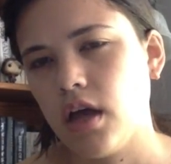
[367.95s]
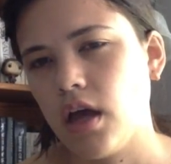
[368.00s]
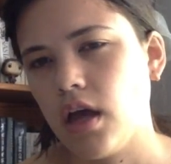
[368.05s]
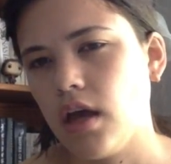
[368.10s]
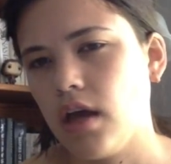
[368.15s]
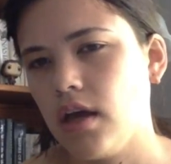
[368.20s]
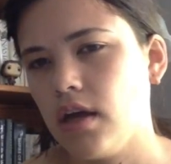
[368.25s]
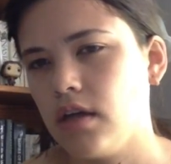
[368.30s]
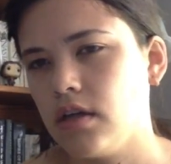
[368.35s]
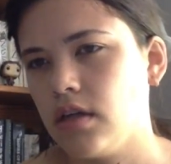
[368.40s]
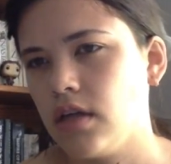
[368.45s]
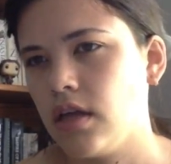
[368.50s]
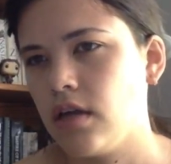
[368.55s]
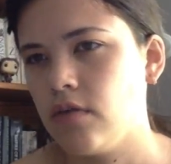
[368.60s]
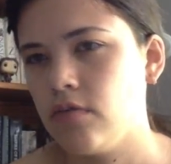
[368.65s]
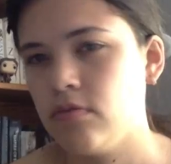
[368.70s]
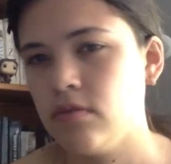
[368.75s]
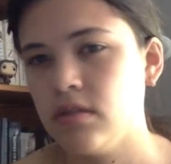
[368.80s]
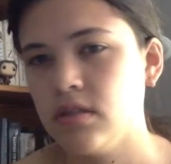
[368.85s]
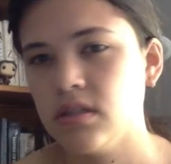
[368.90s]
and it
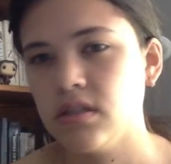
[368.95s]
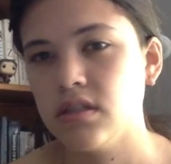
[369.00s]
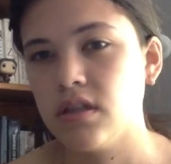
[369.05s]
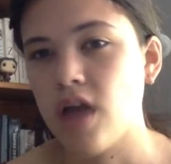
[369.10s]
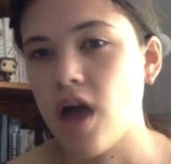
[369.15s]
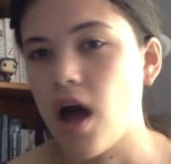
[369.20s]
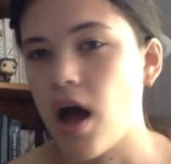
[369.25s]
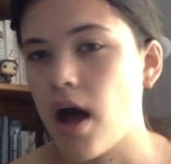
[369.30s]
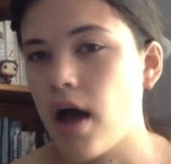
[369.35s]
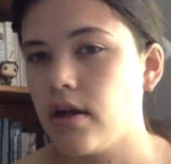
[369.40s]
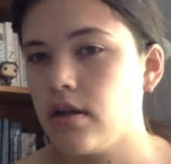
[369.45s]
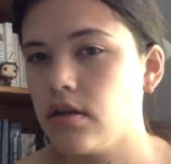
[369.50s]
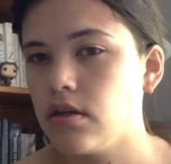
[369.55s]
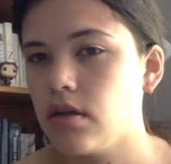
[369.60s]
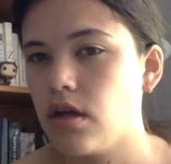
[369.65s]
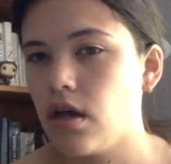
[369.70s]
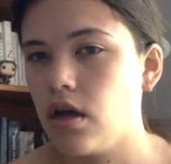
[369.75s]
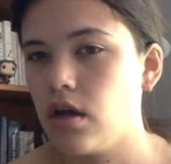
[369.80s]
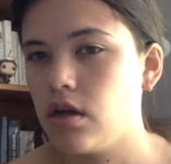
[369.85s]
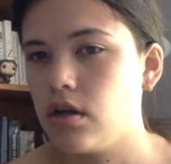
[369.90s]
was not,
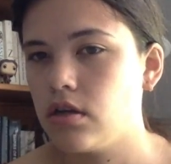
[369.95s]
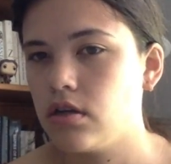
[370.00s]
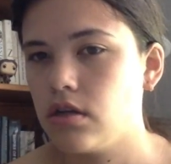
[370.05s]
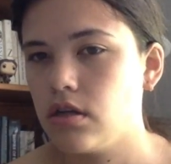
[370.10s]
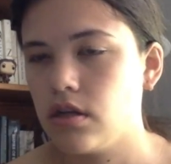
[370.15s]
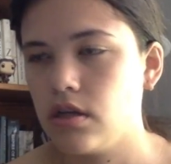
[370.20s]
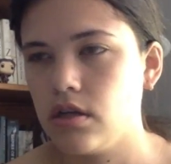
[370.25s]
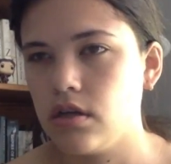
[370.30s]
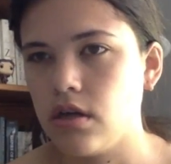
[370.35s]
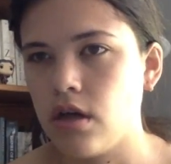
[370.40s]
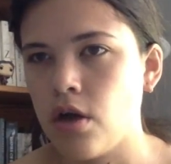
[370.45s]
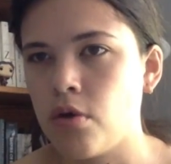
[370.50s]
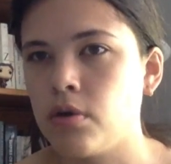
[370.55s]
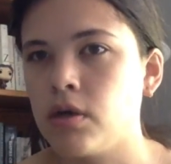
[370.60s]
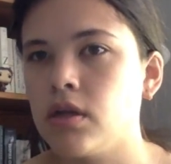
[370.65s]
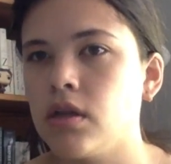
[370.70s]
and